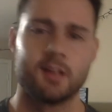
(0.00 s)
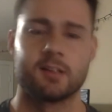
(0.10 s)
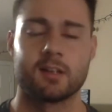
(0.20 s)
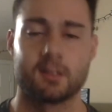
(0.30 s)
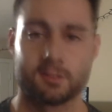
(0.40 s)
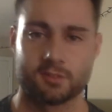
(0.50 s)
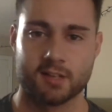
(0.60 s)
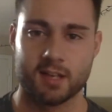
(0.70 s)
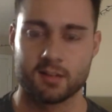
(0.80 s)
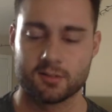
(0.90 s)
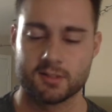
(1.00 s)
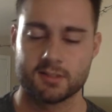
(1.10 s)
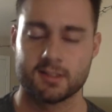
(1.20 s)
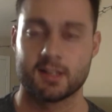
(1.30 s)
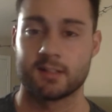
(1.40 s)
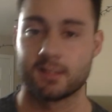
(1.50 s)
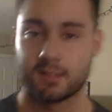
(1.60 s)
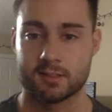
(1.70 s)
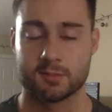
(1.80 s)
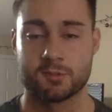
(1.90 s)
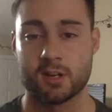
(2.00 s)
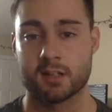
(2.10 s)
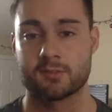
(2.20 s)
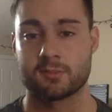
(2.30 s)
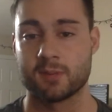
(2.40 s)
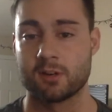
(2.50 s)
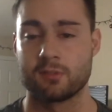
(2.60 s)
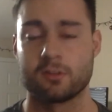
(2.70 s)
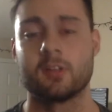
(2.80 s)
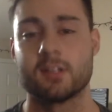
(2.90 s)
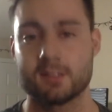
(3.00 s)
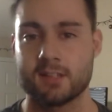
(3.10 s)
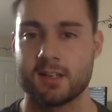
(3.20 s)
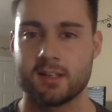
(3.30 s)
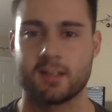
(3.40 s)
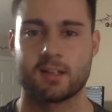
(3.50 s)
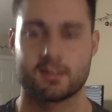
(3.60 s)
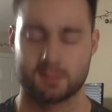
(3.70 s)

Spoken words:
900 calories that it subtracts from my overall intake, and I